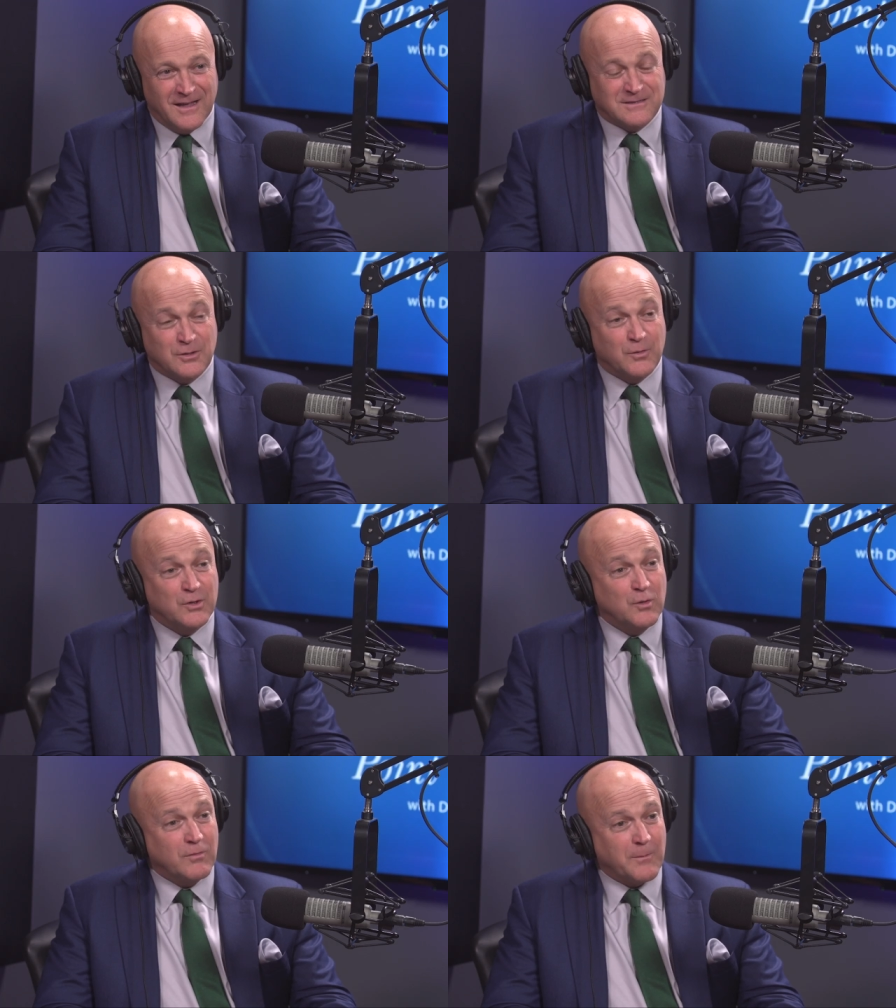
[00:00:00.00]
So
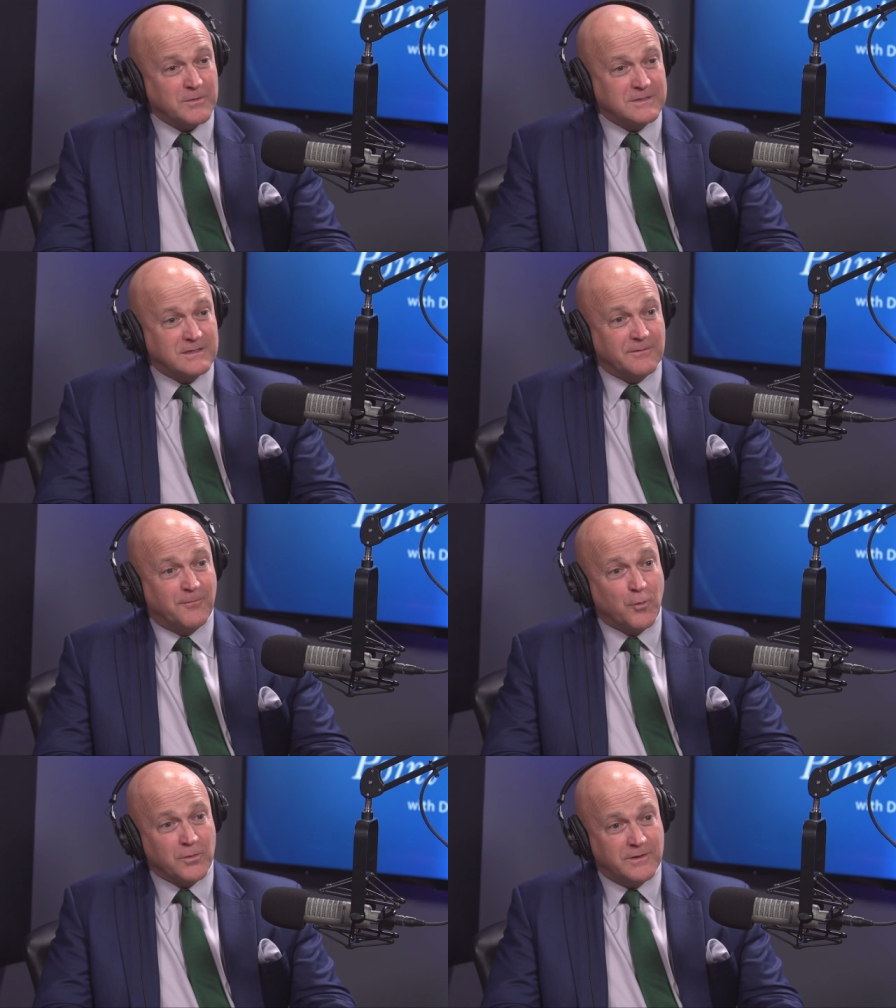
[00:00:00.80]
you represent the
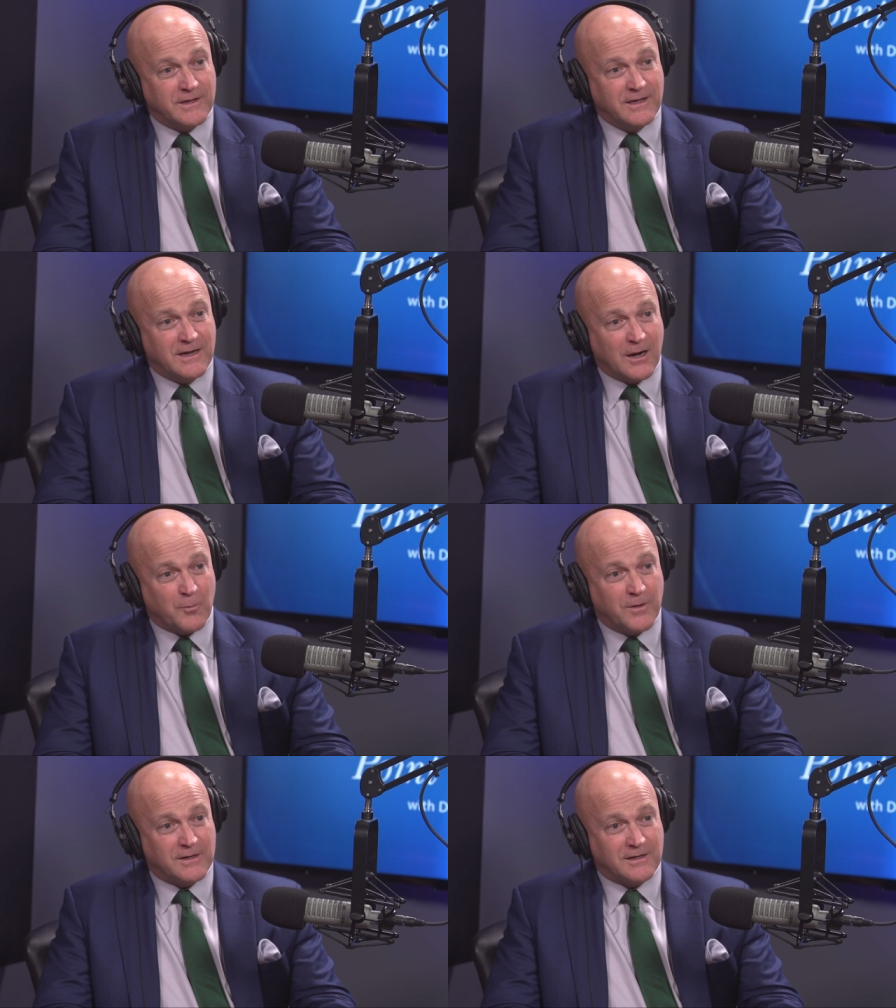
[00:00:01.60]
Forward Thinking
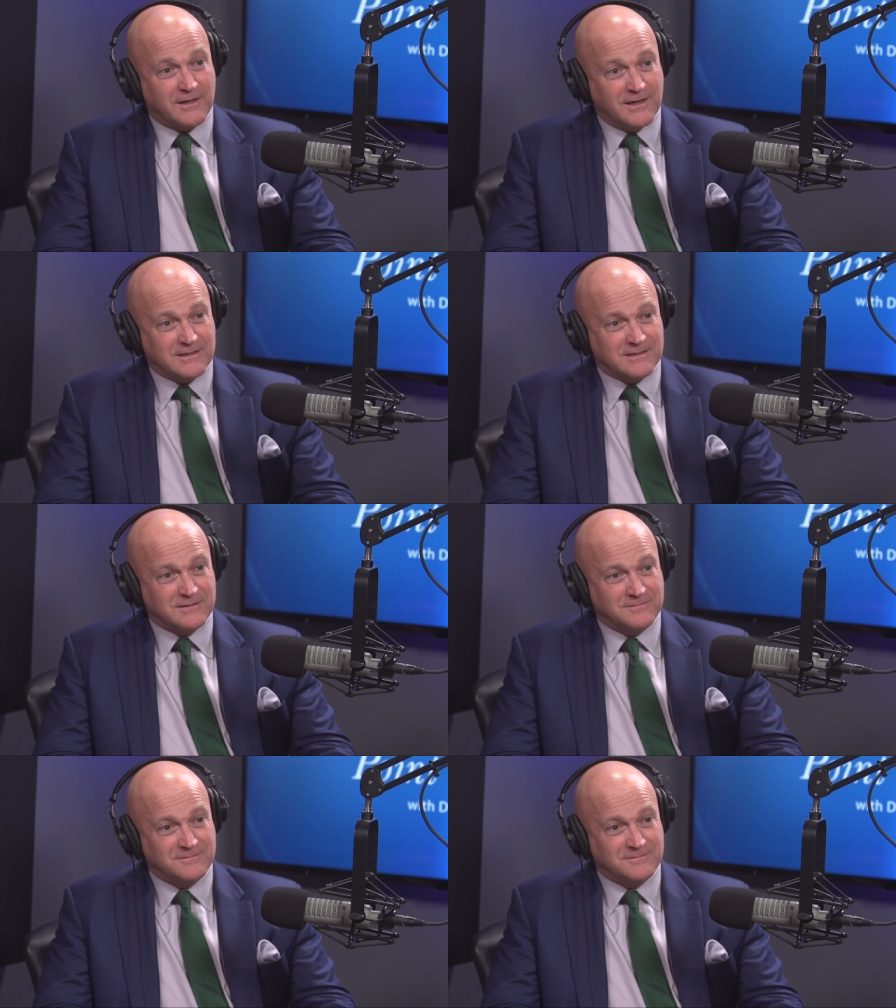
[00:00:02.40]
Chiropractic Alliance.